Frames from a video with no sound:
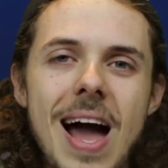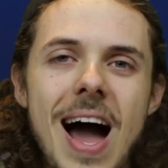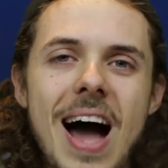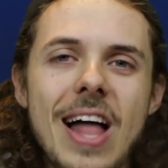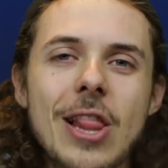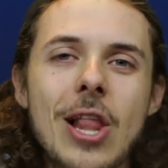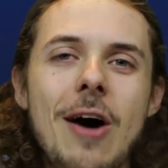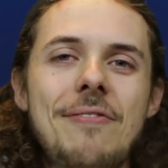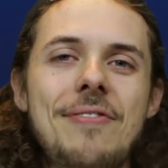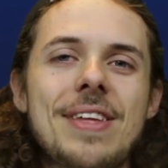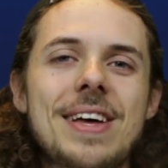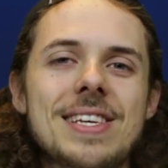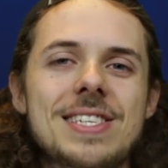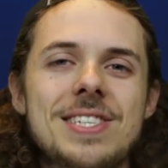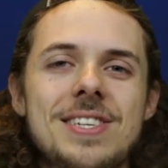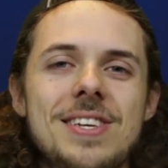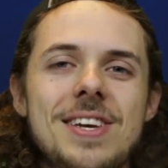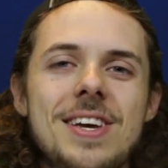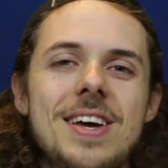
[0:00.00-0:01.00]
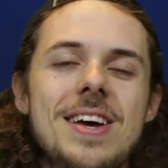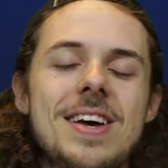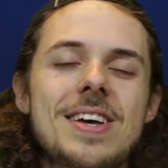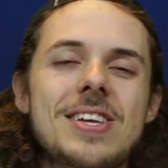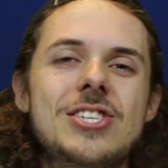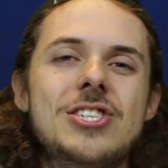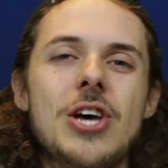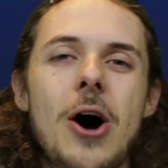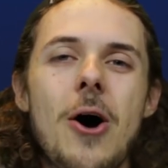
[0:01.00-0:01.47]
I love this.
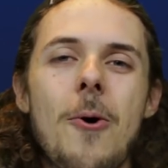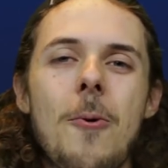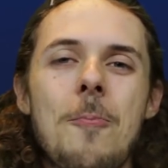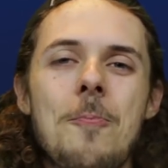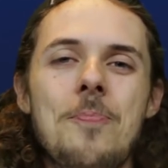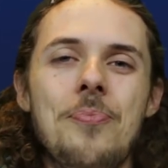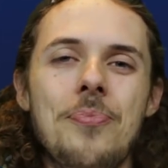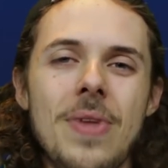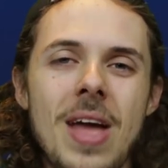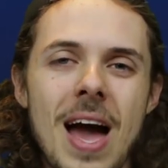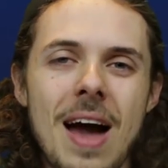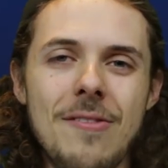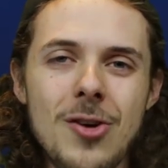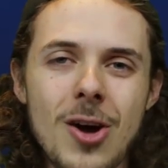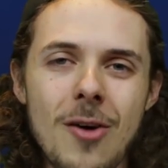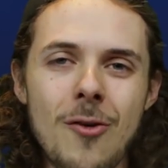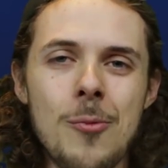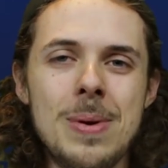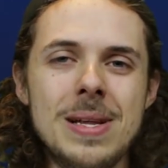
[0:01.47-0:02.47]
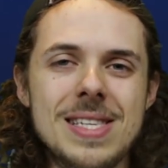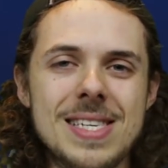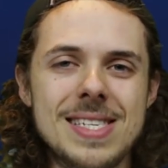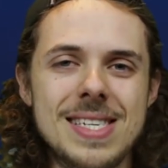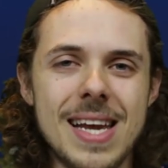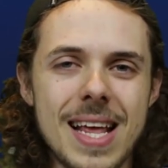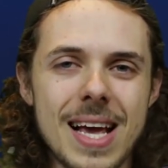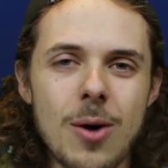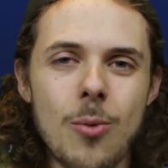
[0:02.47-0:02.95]
So, have you ever been
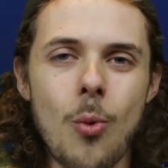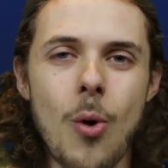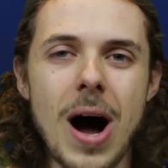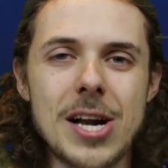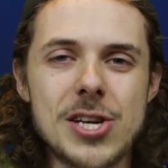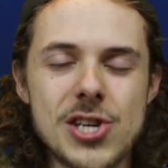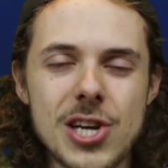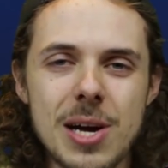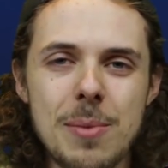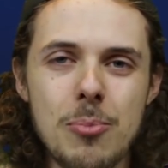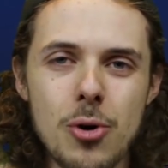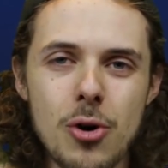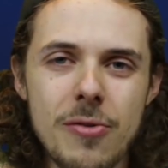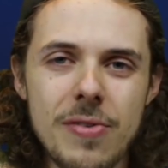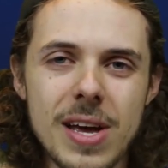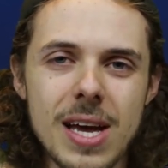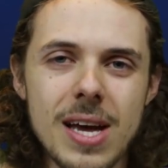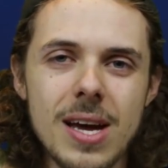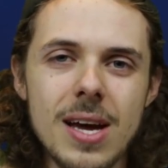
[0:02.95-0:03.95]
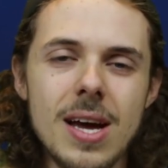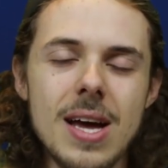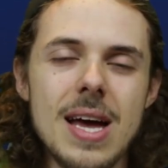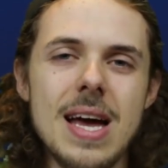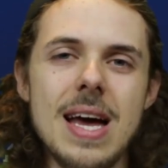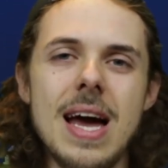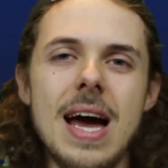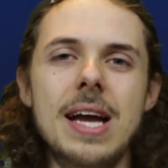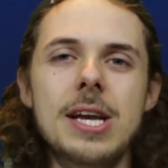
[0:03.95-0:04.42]
sitting watching a movie
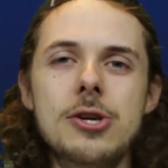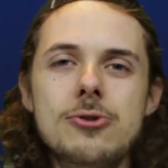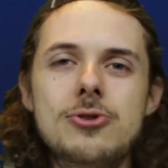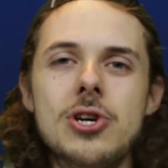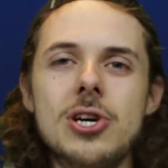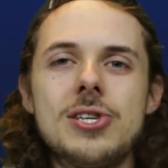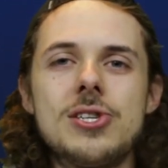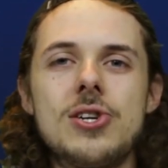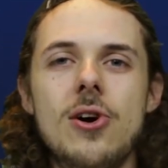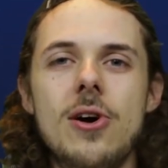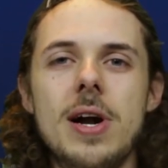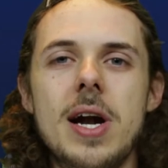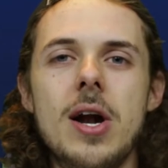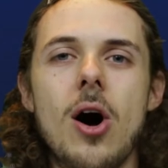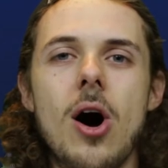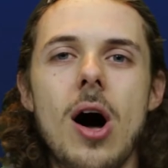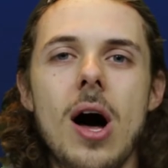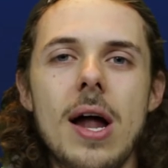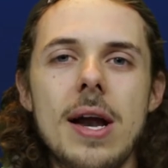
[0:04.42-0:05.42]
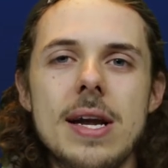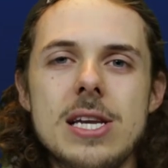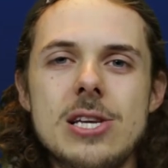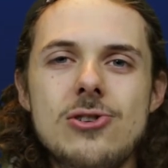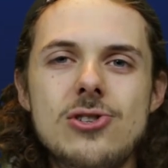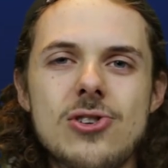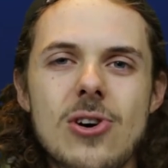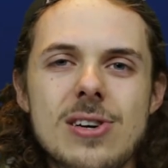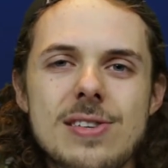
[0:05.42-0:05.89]
and you just turn it on and
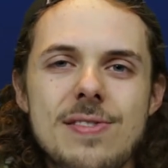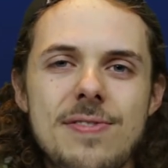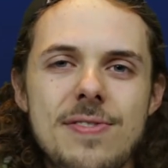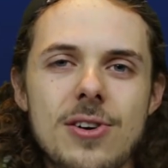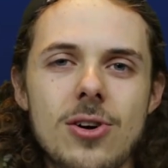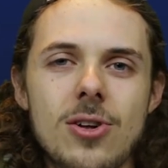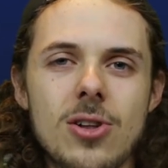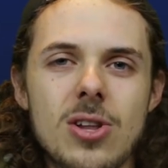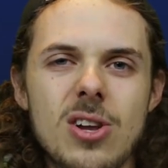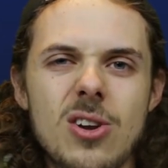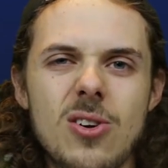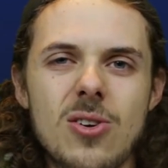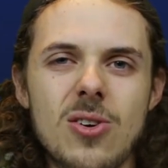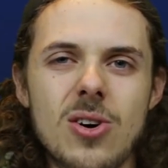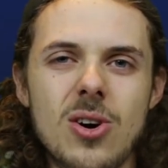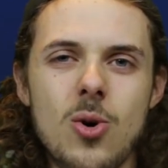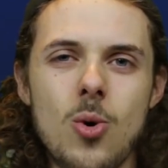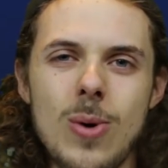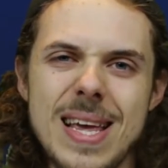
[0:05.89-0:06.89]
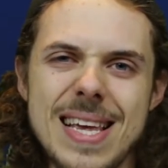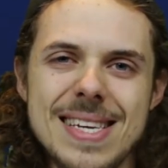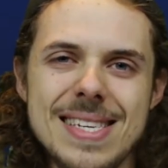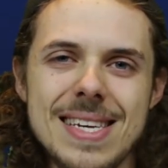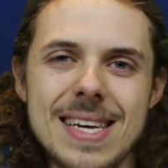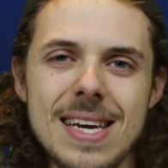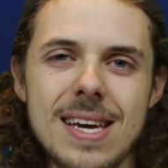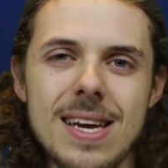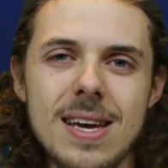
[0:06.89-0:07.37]
you start to feel a little
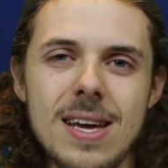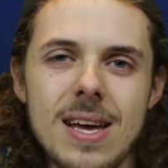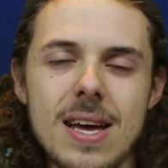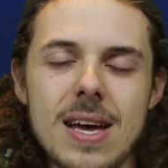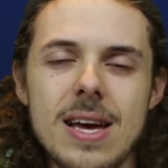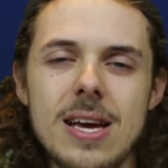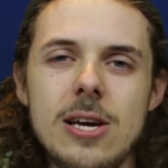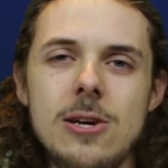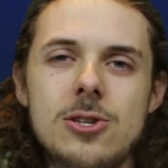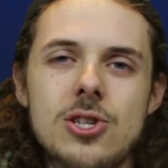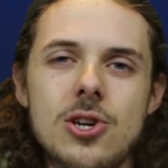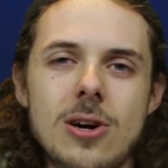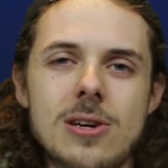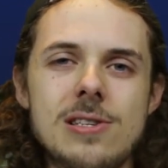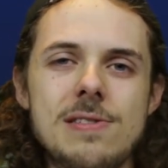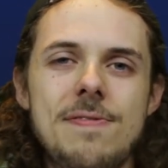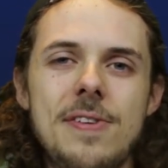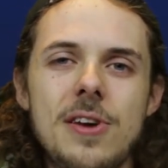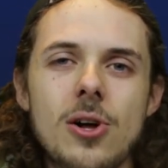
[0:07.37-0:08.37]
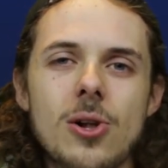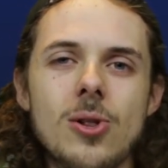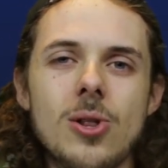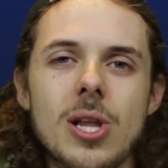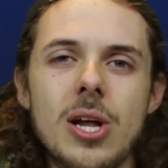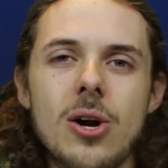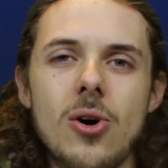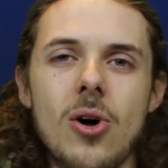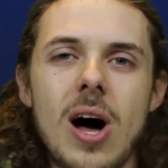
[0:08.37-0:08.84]
queasy? You start to feel a
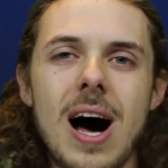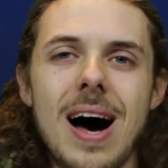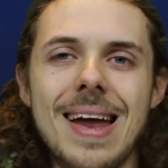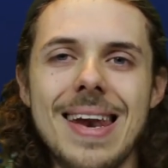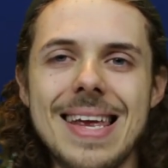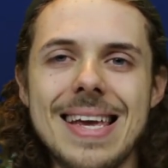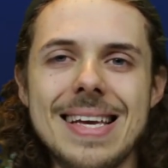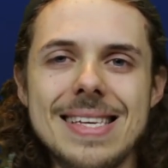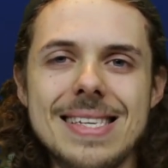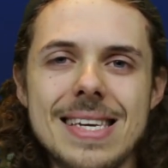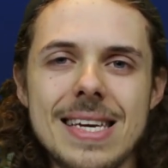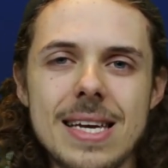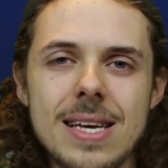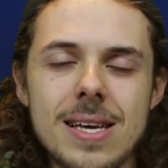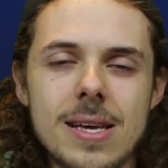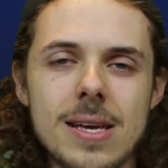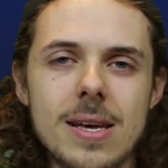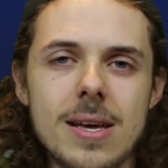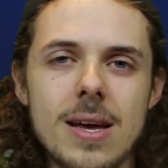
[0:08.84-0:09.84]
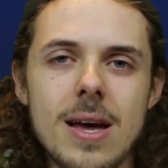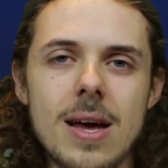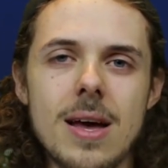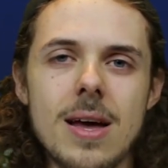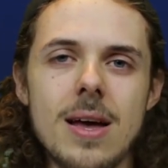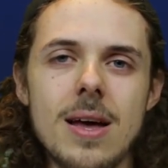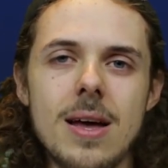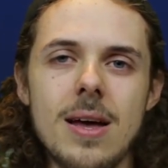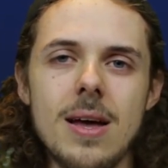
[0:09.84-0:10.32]
little uneasy?
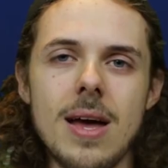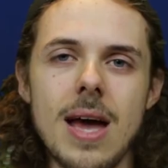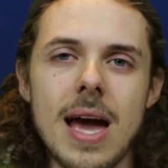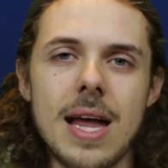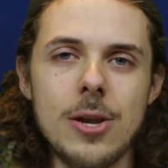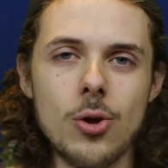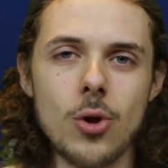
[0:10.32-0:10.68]
And